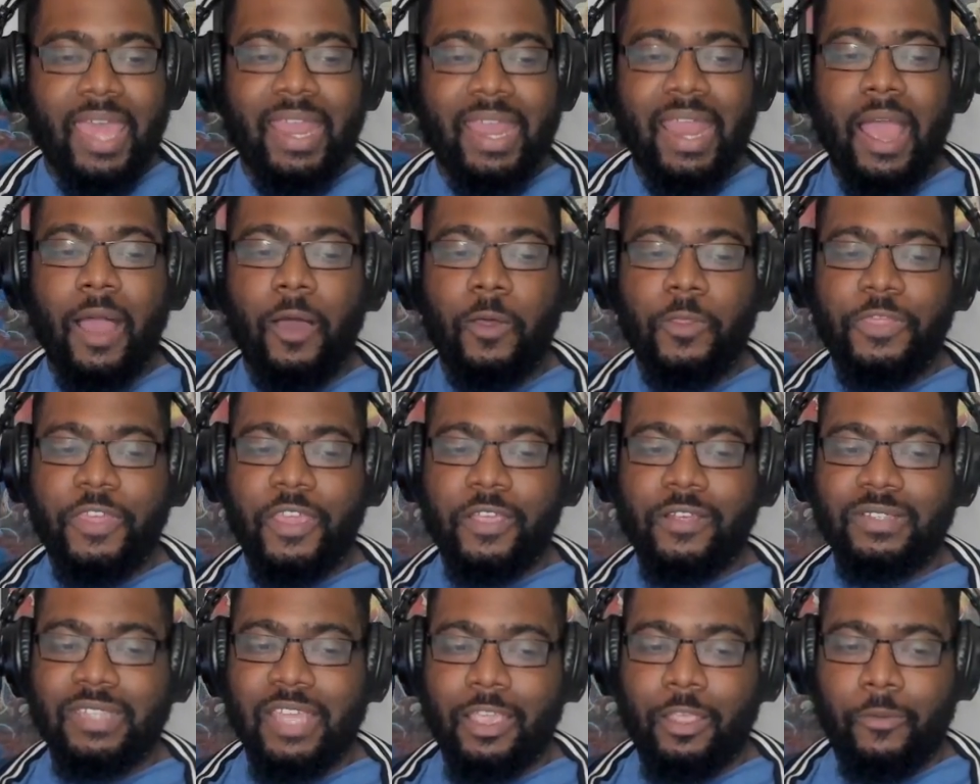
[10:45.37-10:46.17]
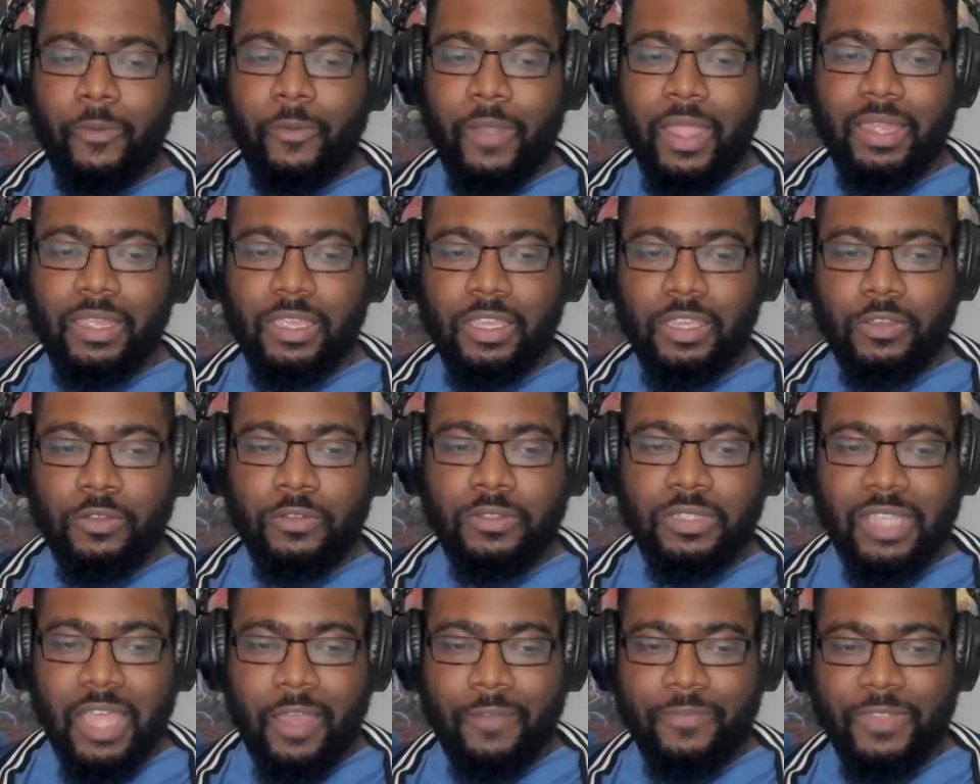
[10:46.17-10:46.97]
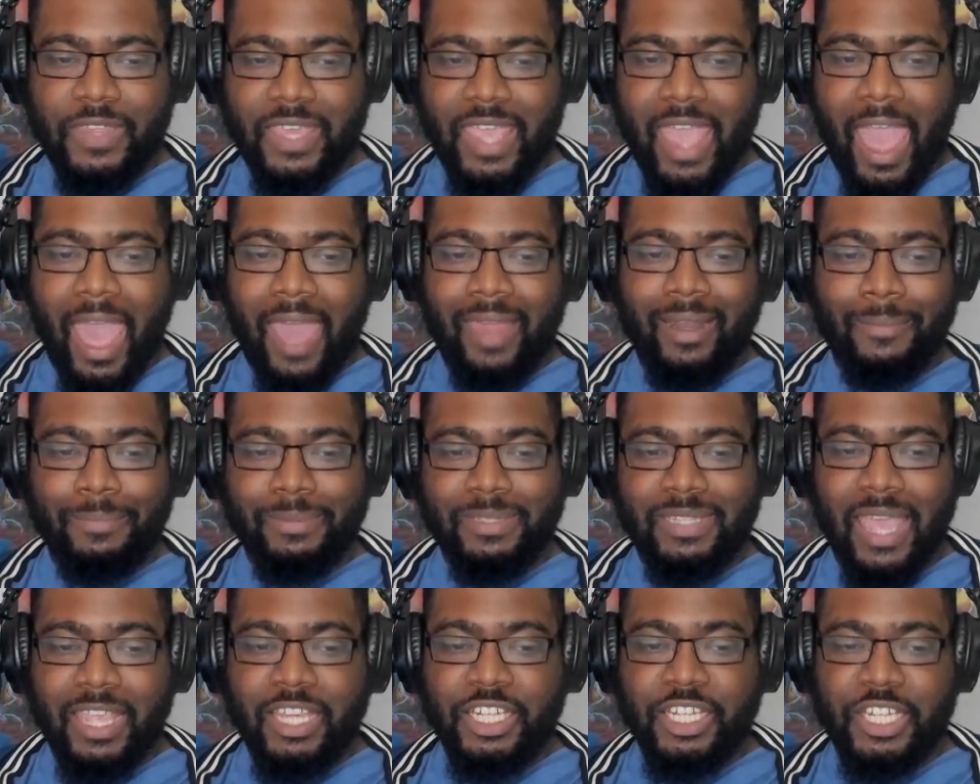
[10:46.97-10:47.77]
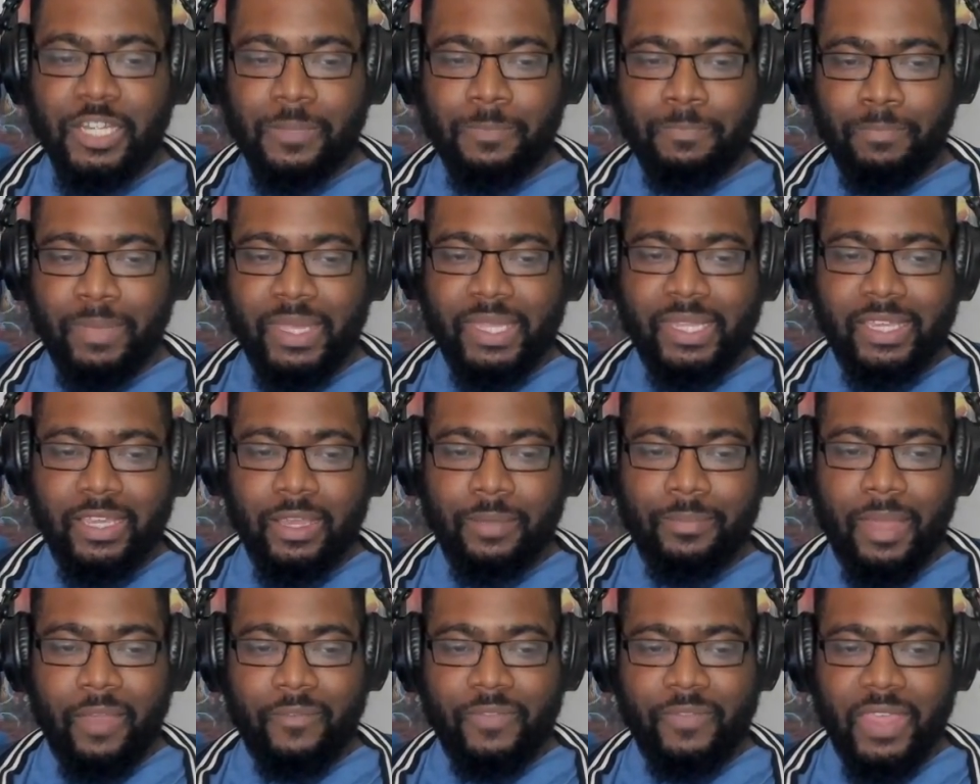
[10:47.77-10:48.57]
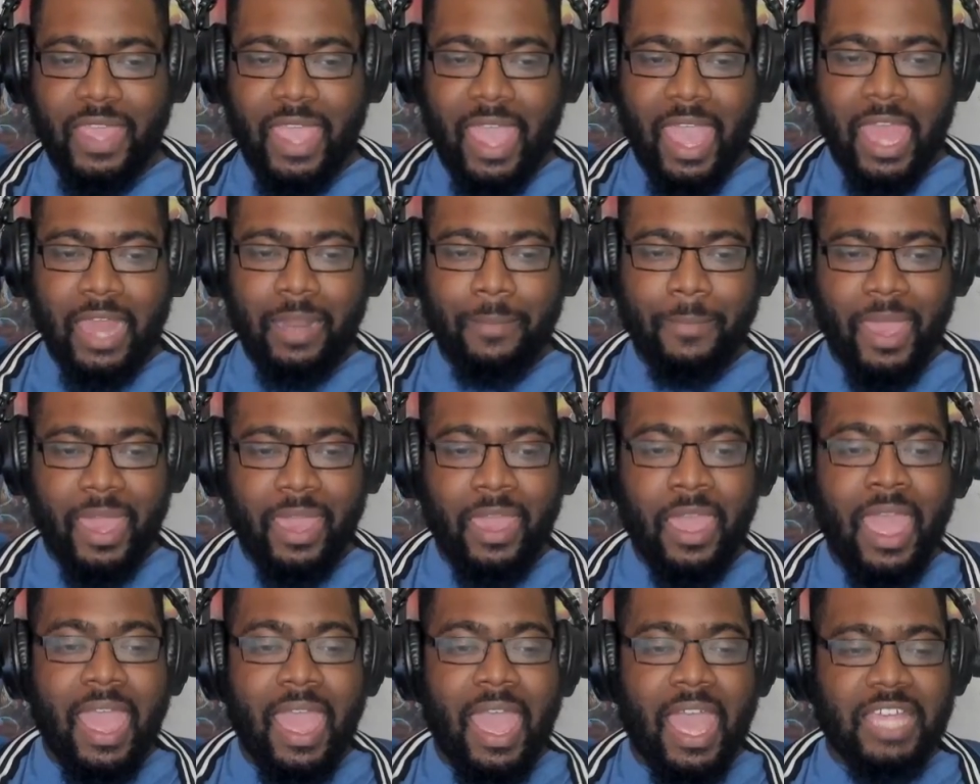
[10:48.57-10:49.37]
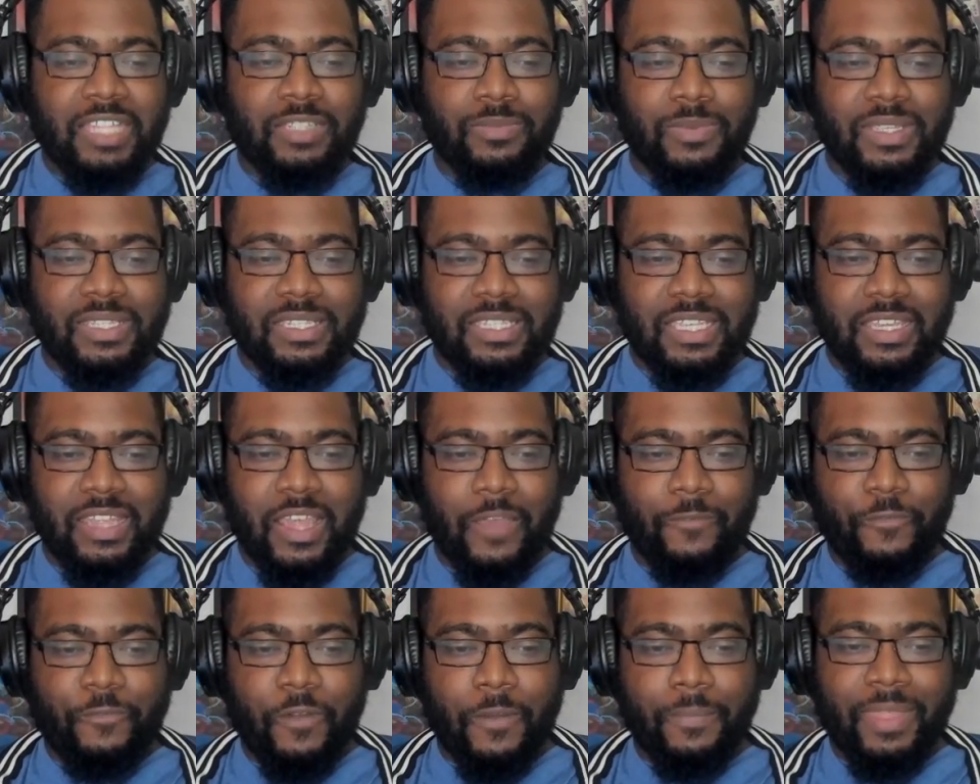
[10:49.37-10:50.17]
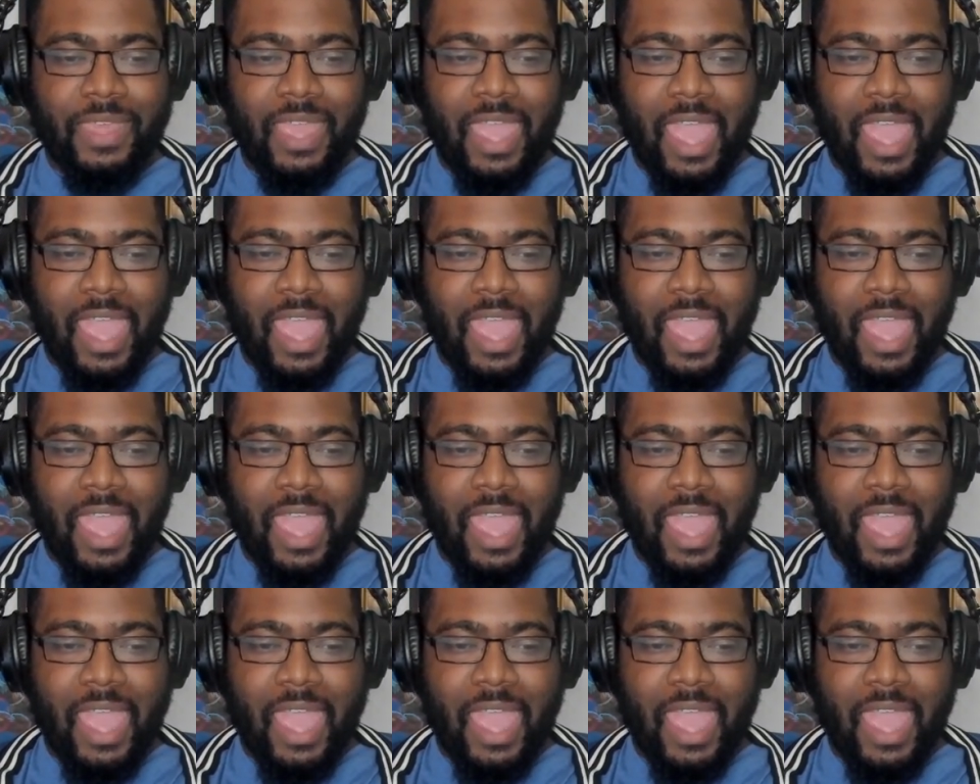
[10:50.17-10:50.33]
And how there's a great use of the adaptation medium of the anime, as we see that from the